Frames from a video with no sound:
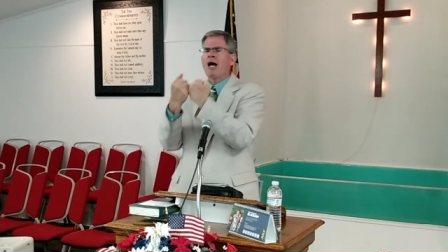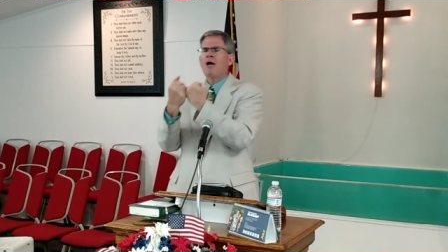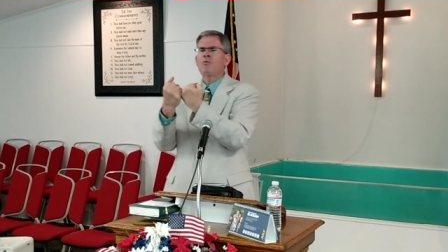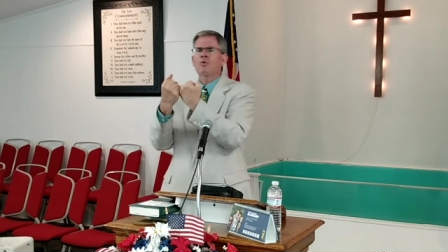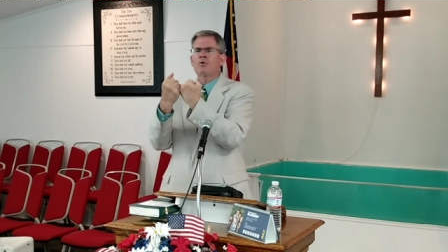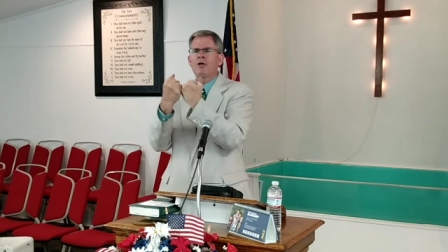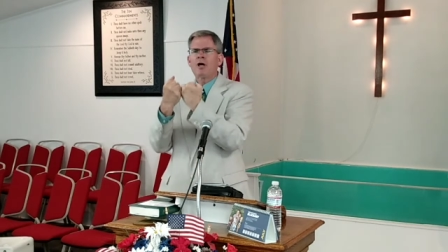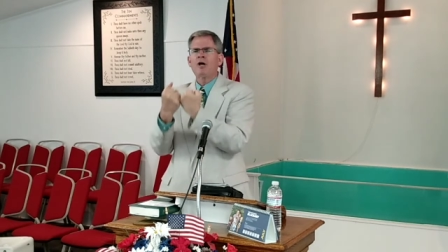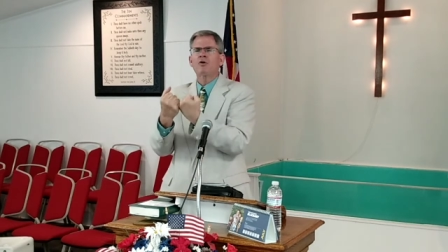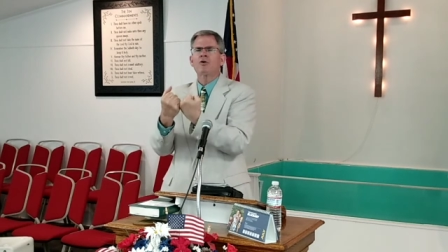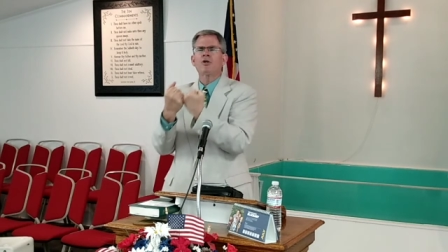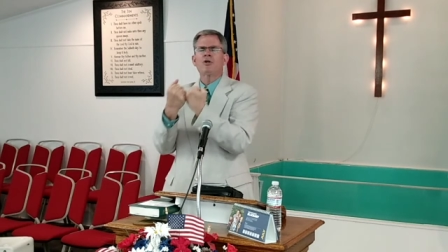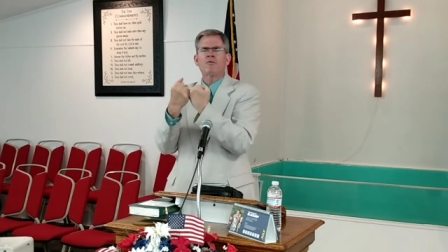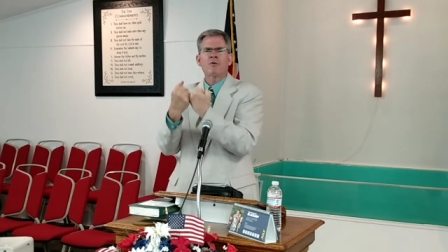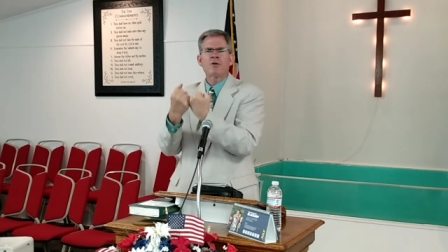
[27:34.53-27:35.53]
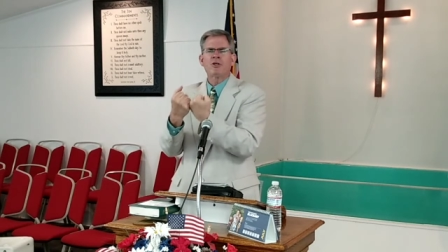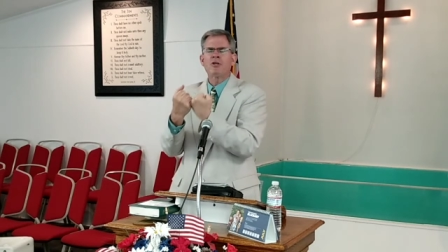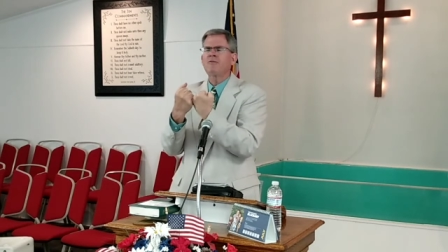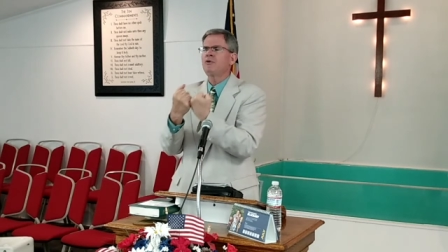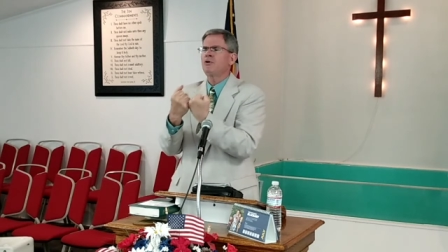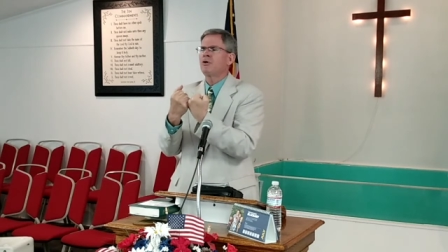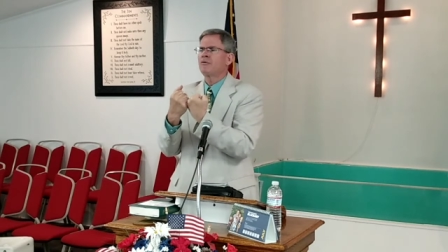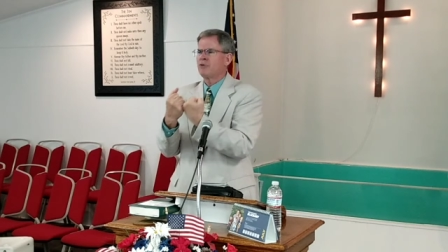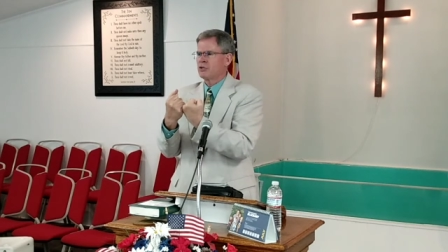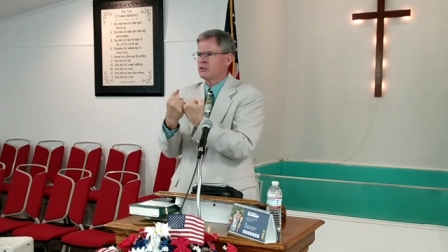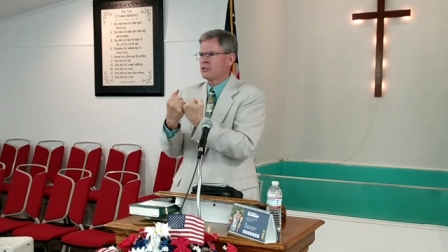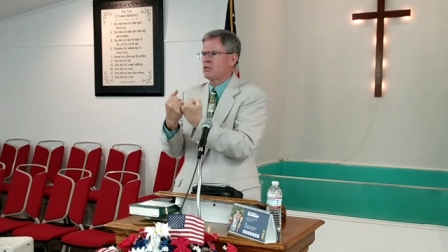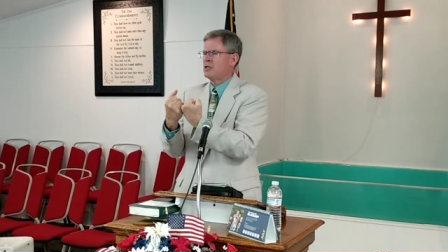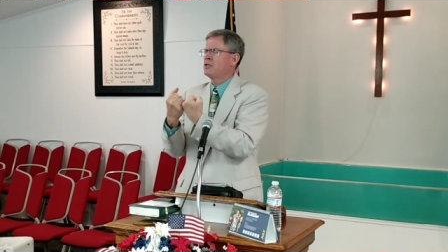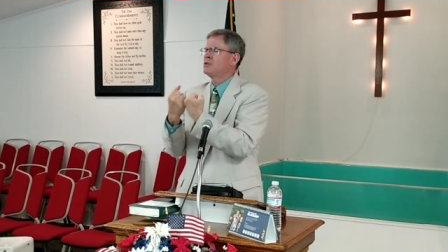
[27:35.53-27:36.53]
I will not only forgive you of your
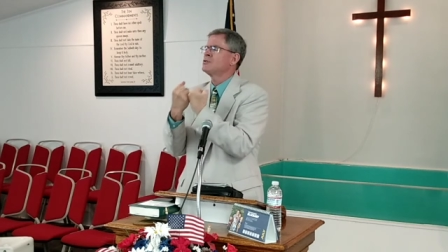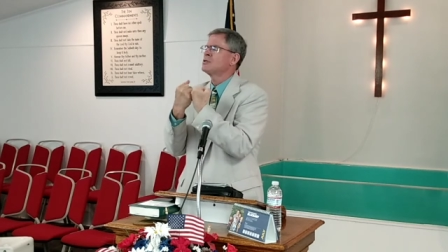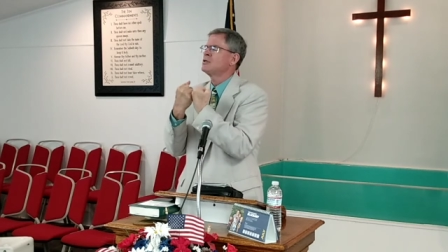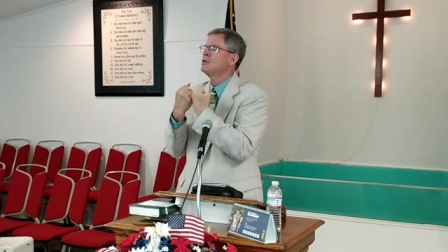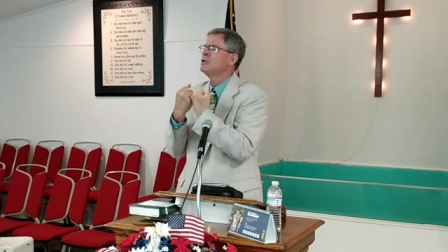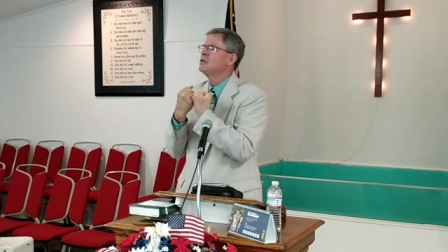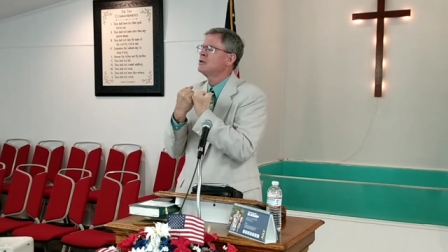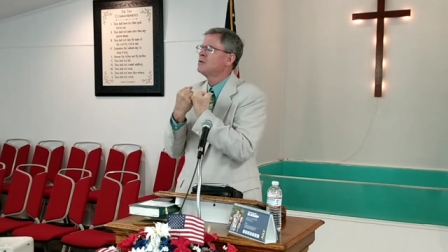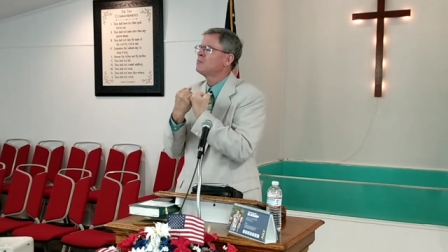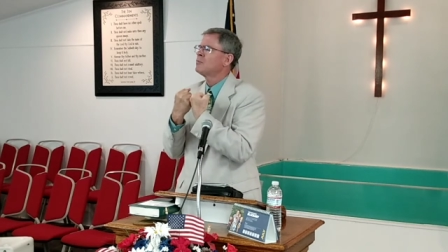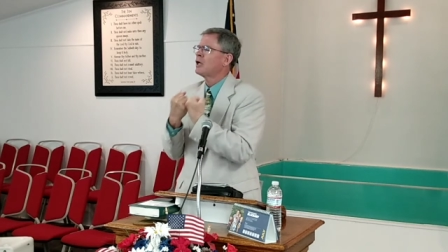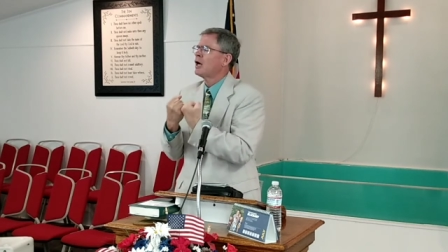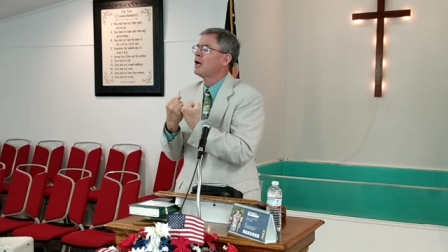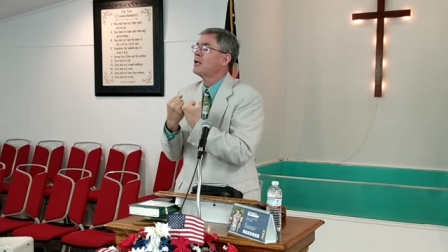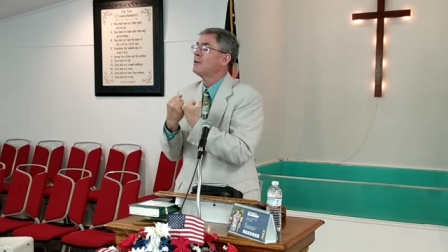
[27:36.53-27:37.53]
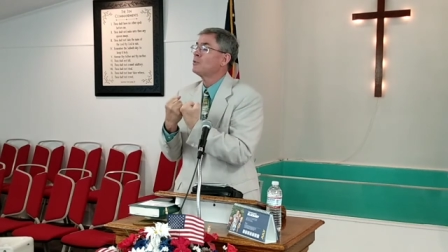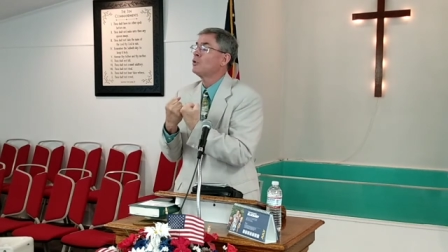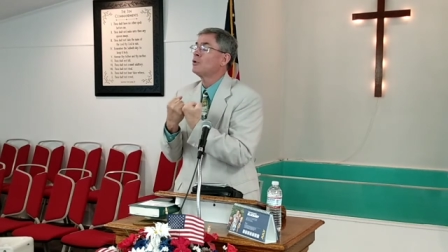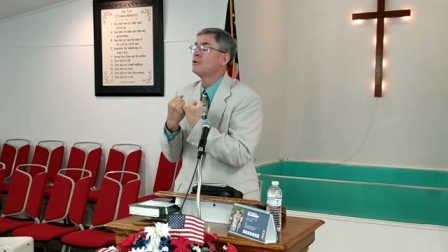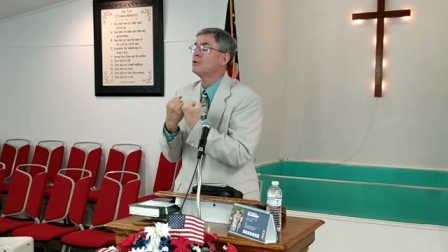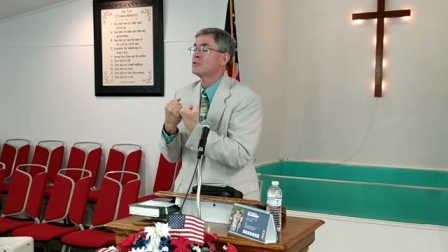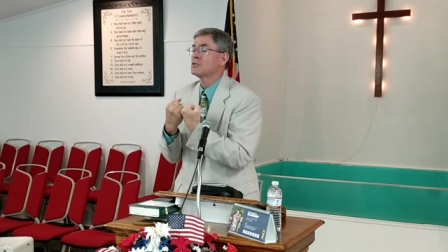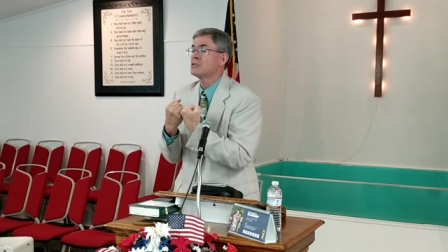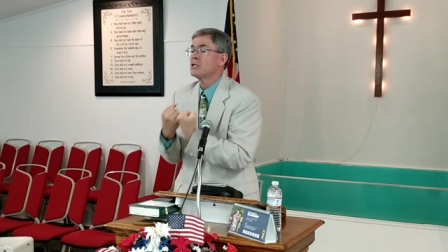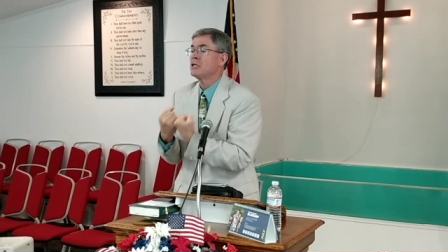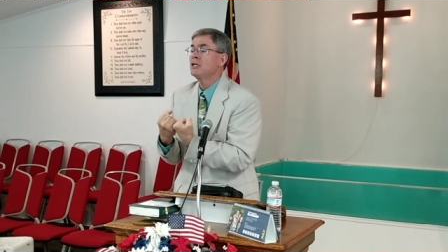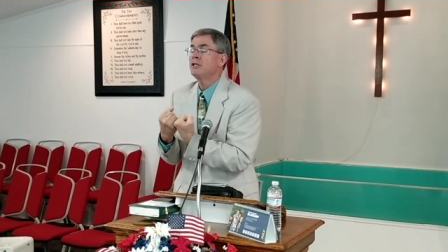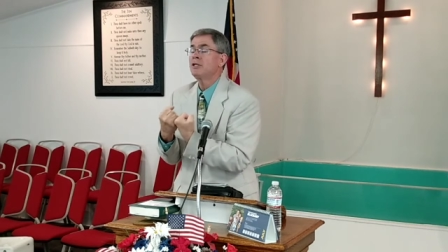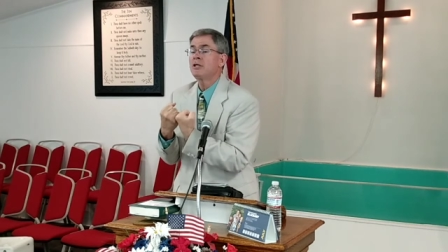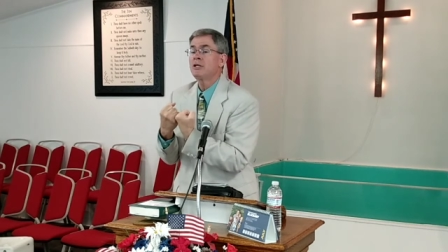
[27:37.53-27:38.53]
sins, but I am going to
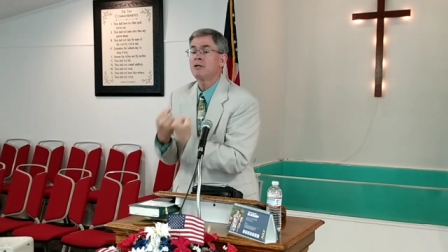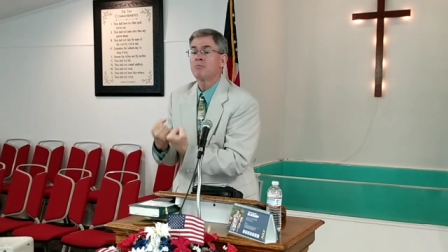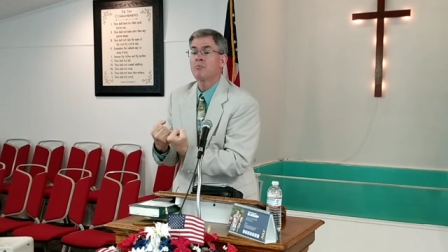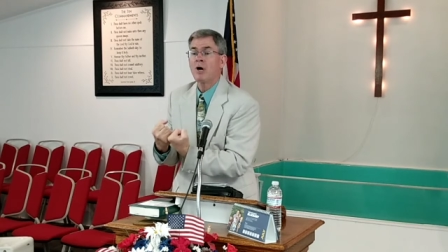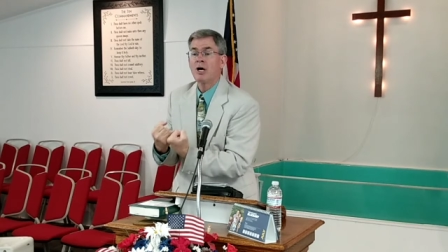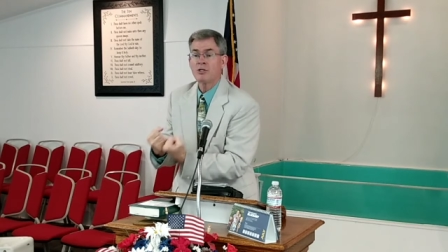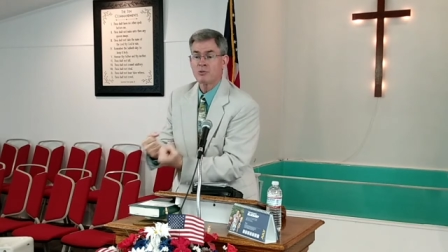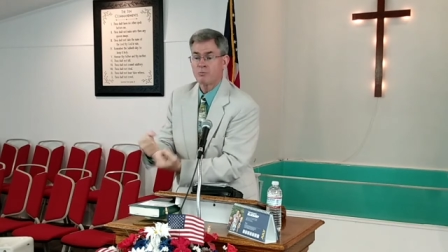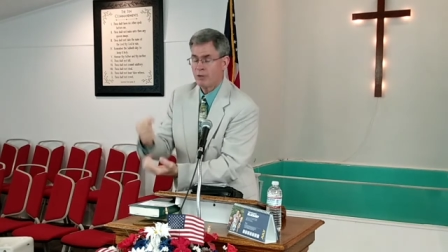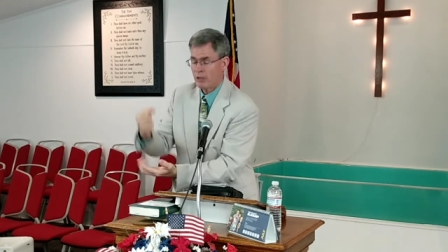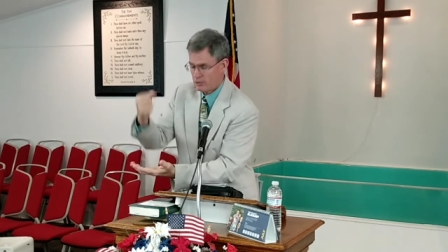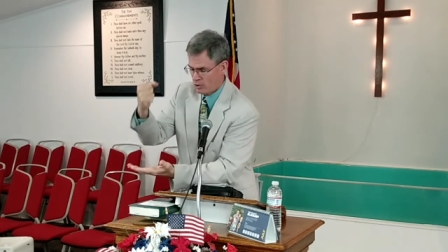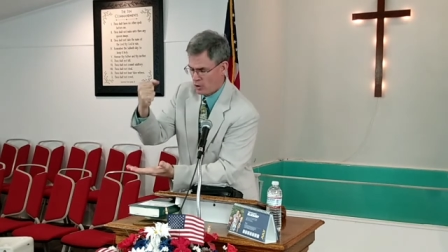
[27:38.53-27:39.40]
send my Spirit.